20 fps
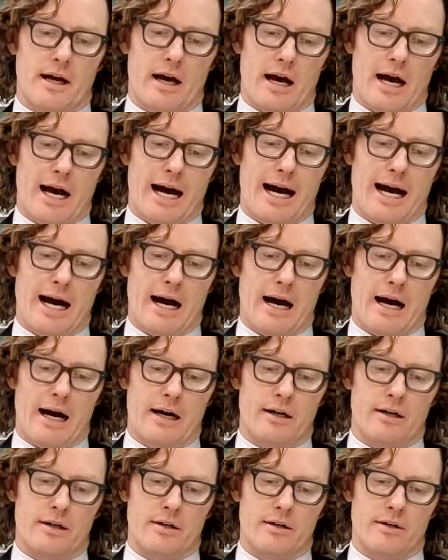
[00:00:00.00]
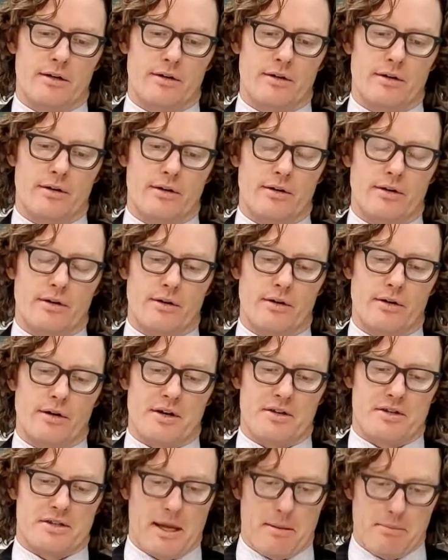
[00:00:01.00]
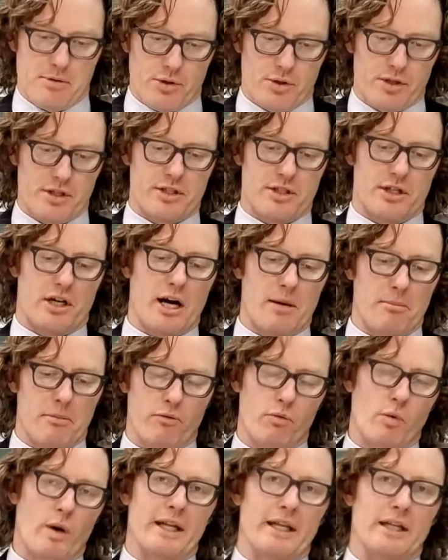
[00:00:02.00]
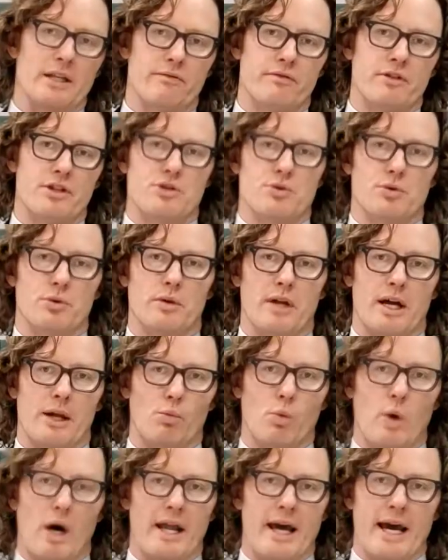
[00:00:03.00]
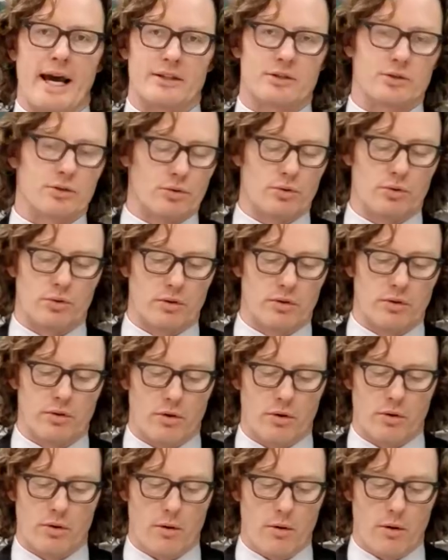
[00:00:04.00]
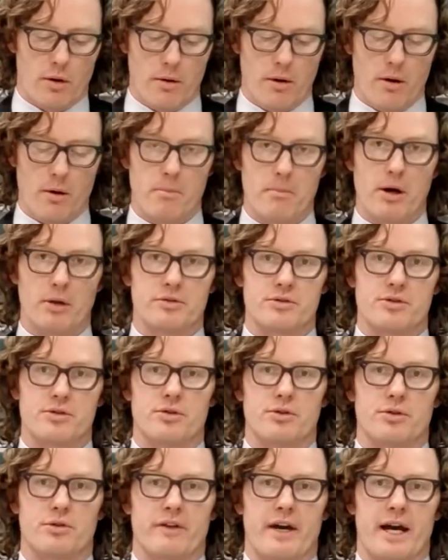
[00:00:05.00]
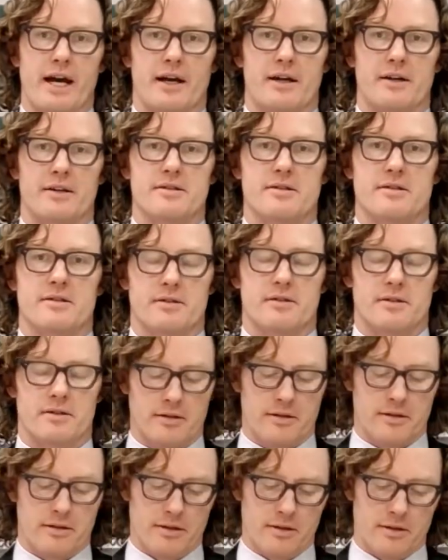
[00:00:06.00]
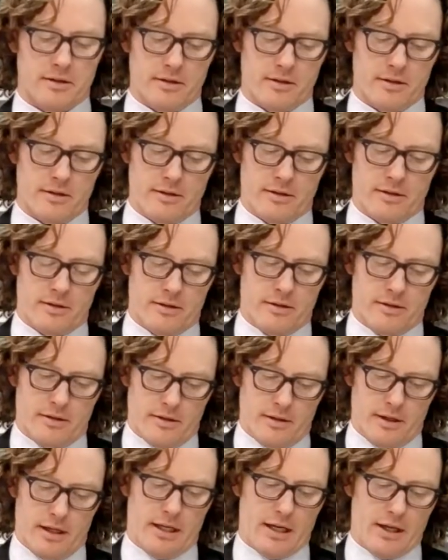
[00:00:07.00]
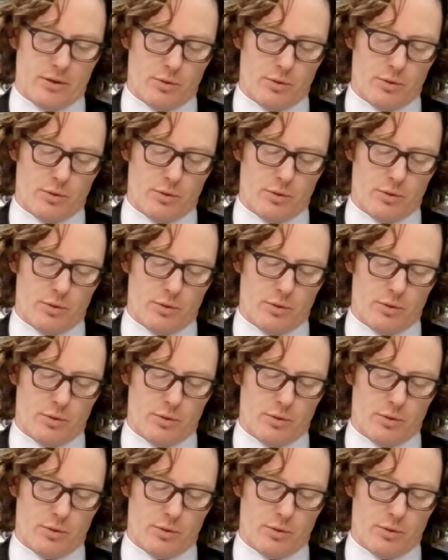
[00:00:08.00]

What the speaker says: are a snapshot in time of one individual and one act or a multitude of acts. In other